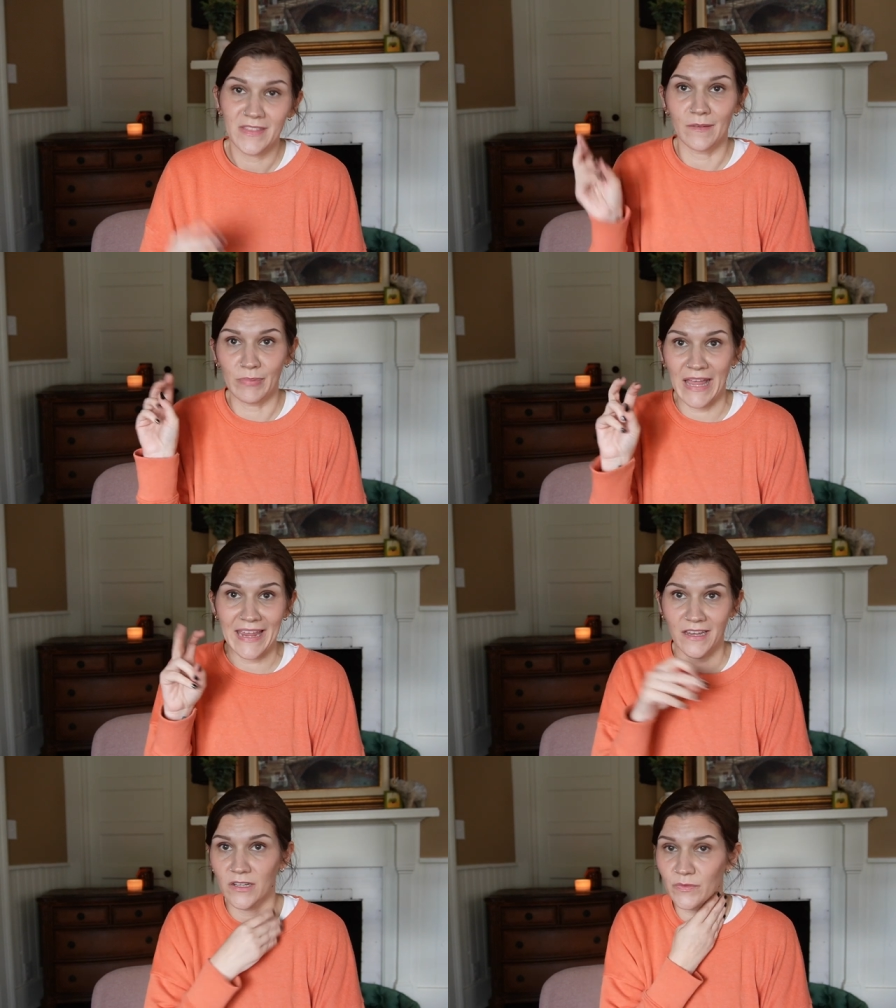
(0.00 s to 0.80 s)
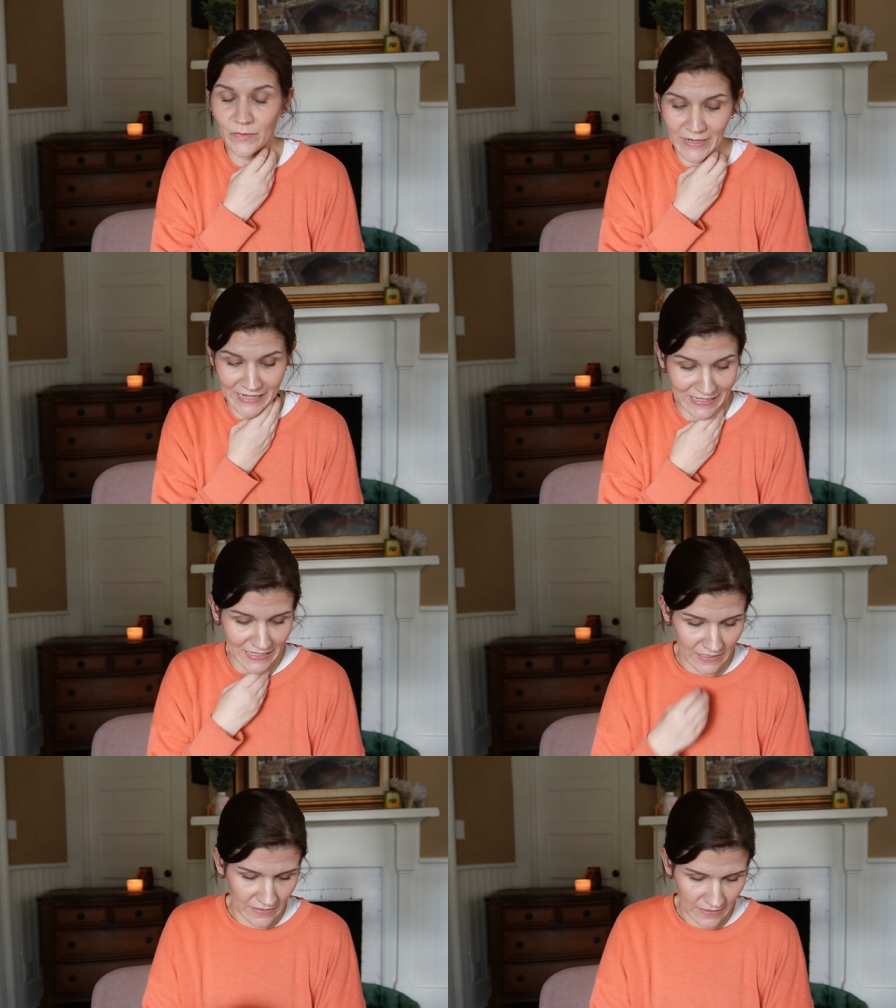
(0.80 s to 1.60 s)
the blank
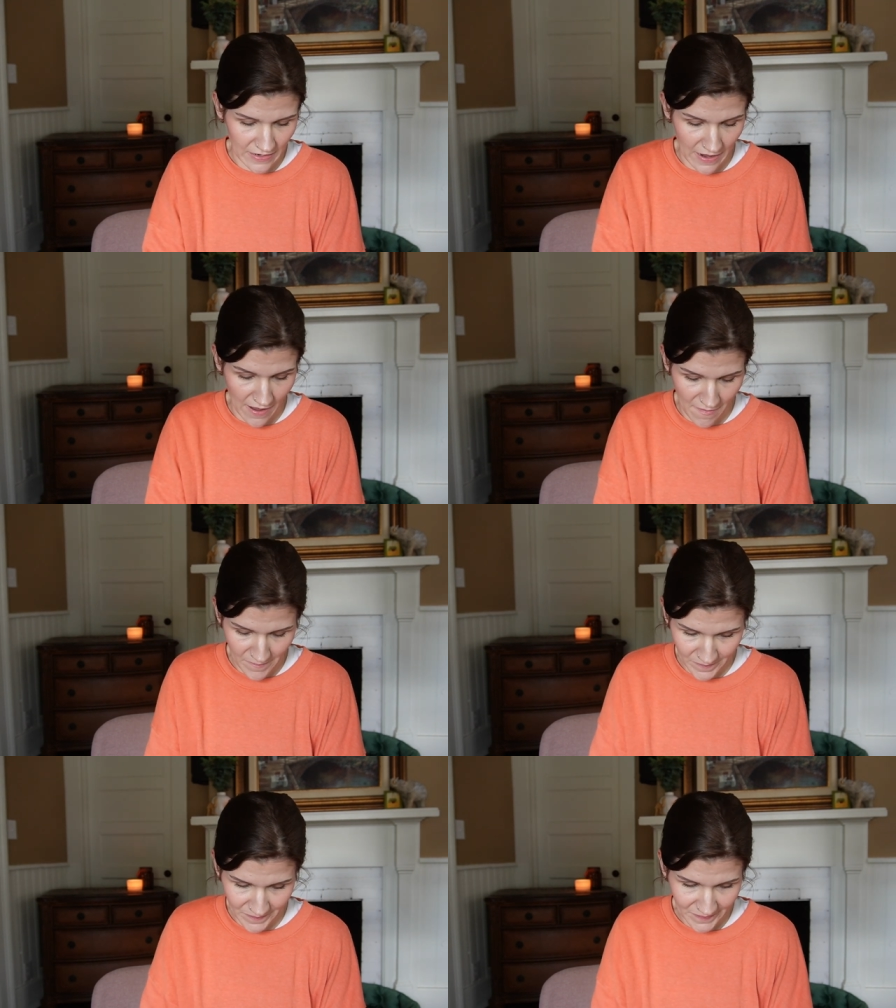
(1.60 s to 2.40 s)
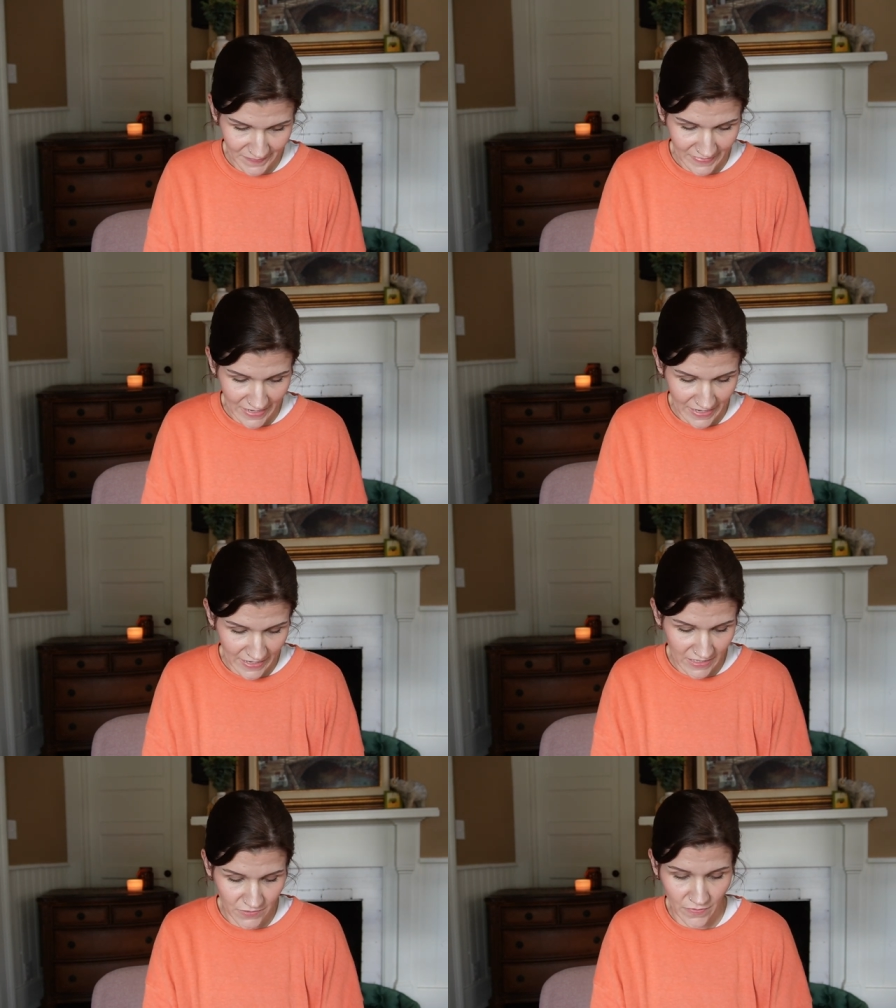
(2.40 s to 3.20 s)
rings. Um, and
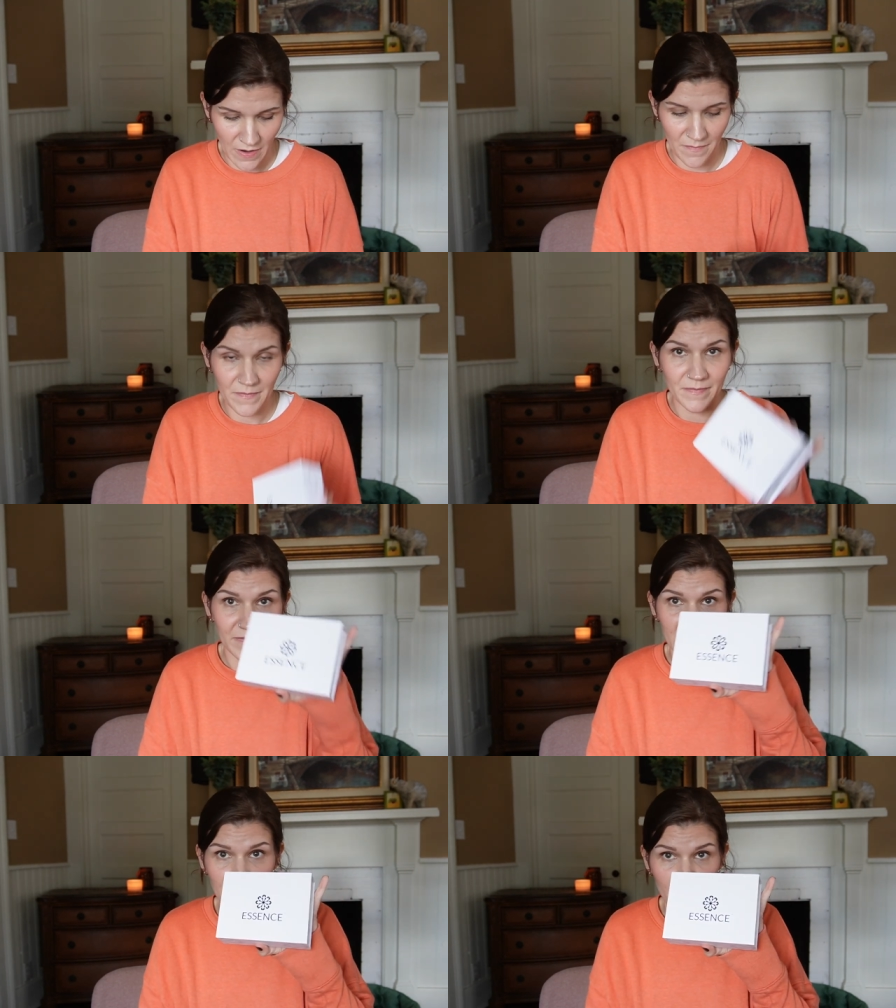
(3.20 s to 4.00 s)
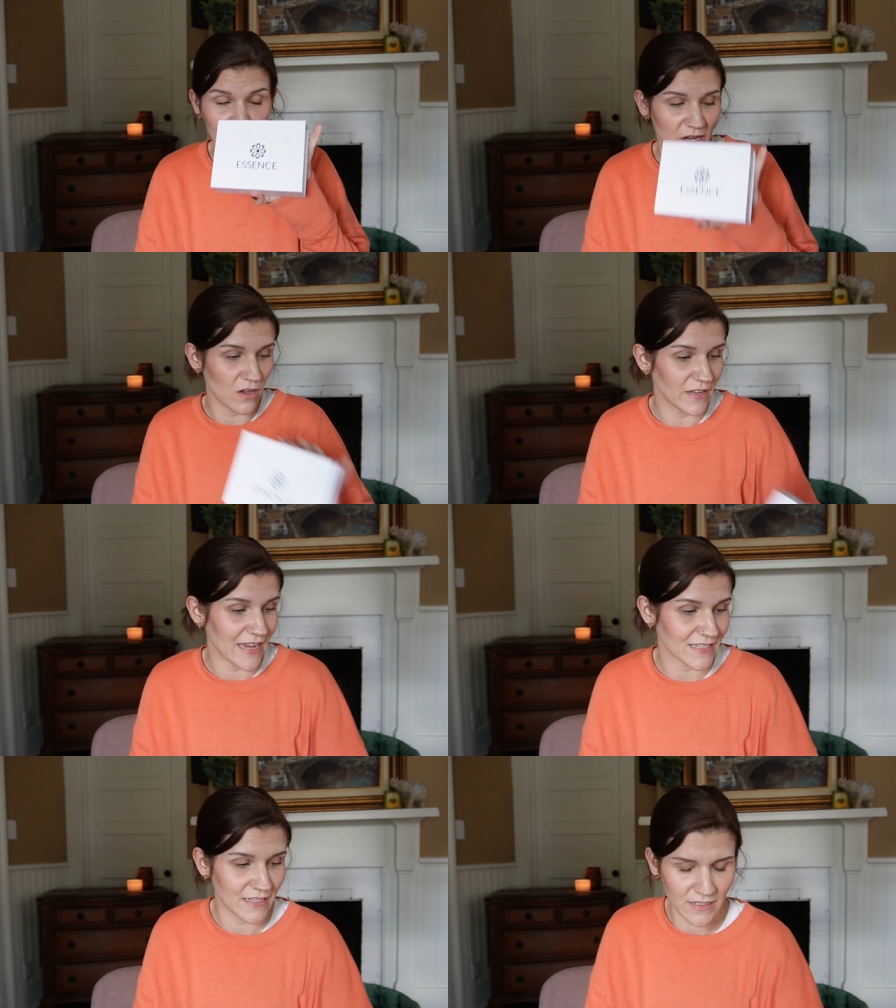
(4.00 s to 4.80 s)
it is from this company called
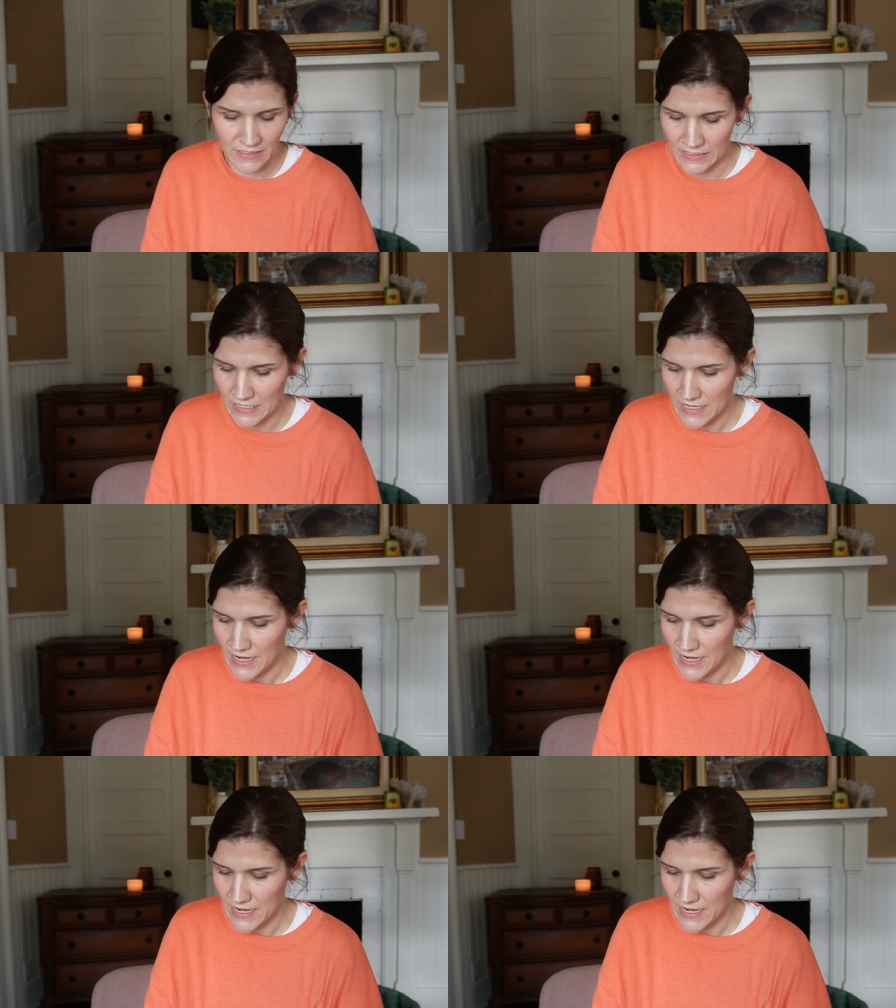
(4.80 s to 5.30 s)
Essence.